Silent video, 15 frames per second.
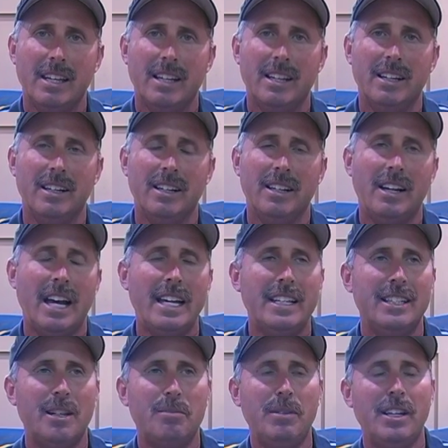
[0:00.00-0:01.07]
I
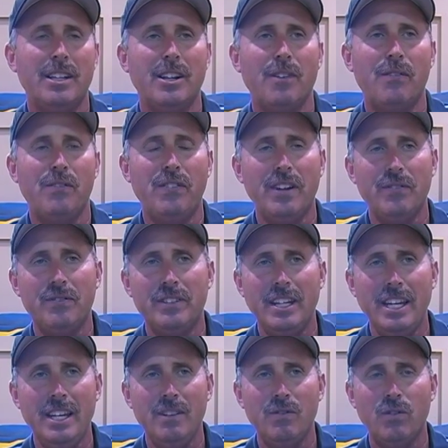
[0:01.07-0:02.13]
ended up getting a
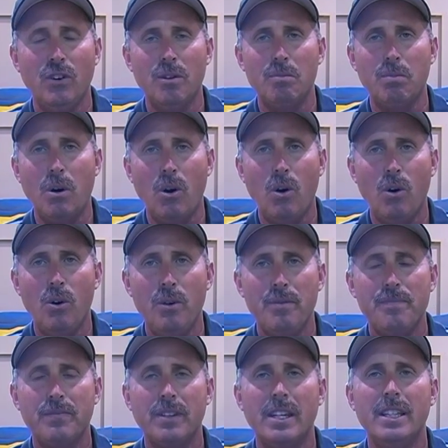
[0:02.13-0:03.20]
15-foot pole,
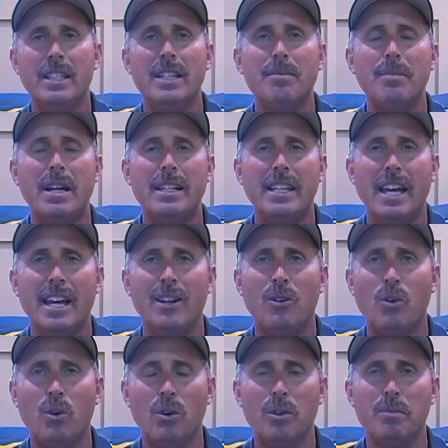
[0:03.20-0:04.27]
and then my dad
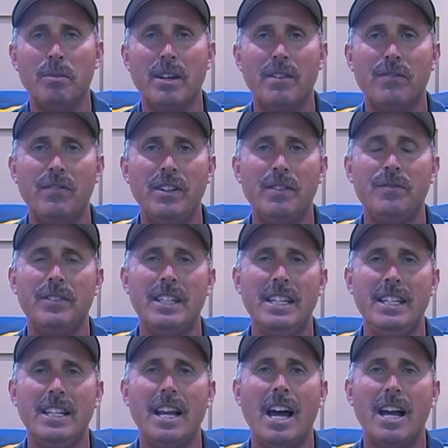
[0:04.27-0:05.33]
ordered me a
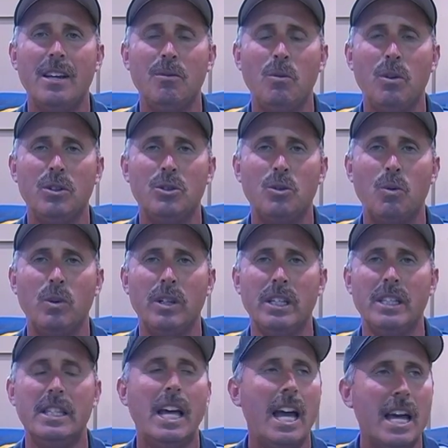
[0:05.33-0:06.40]
15'9", 120.
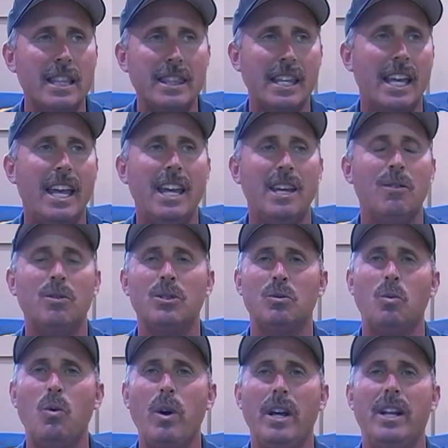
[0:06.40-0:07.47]
That thing was
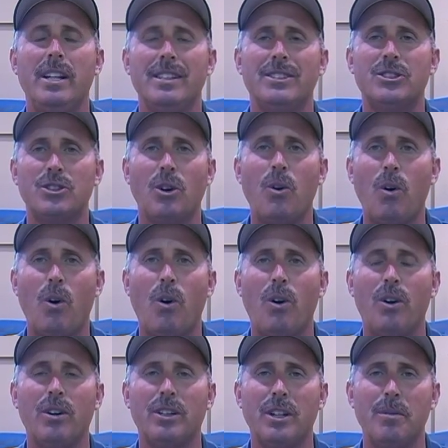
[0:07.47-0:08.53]
wiggling so
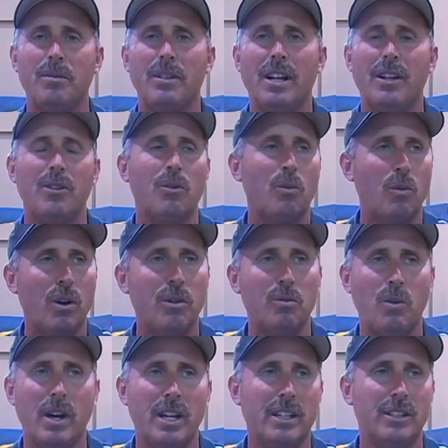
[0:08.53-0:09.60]
hard coming down the
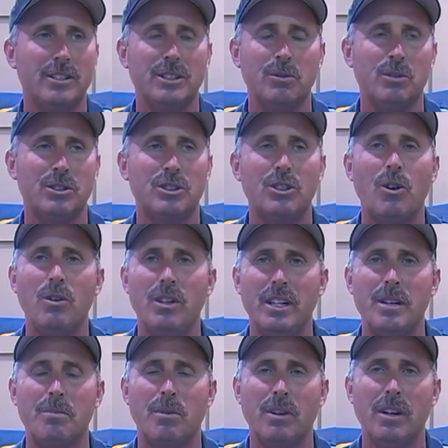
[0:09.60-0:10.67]
runway because it was so
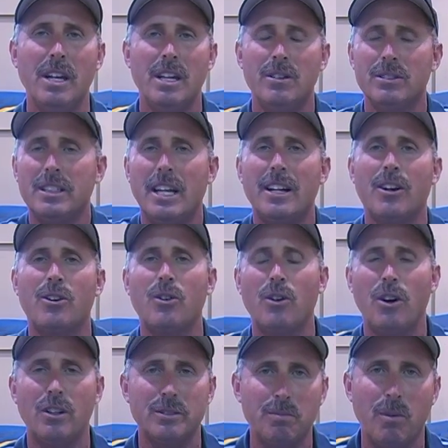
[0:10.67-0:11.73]
limber. It was like a
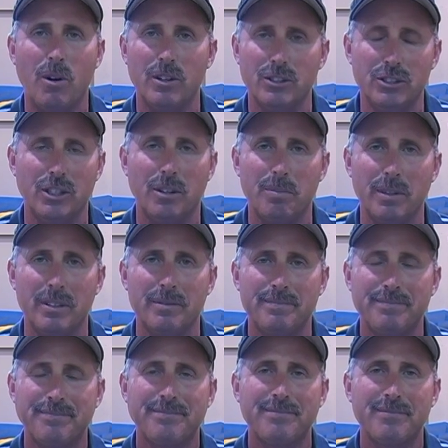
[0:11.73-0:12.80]
crossbar jumping
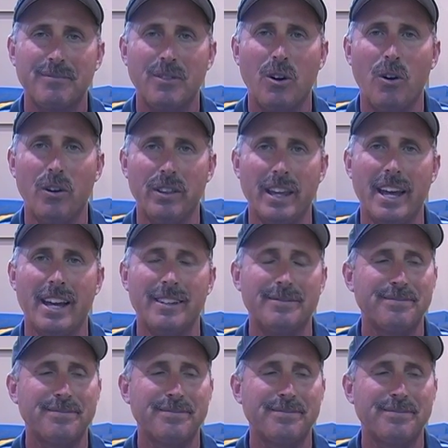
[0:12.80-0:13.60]
on that.